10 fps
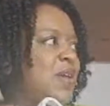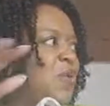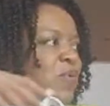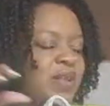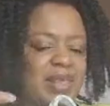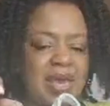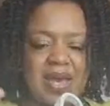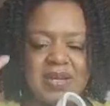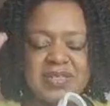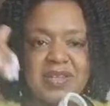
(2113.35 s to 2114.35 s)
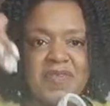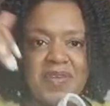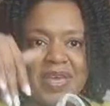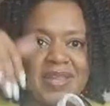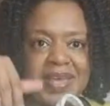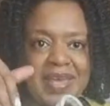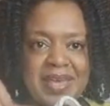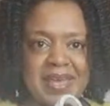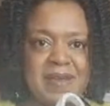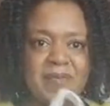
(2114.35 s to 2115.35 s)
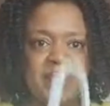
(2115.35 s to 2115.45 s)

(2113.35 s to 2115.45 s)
all of that kind of stuff in here.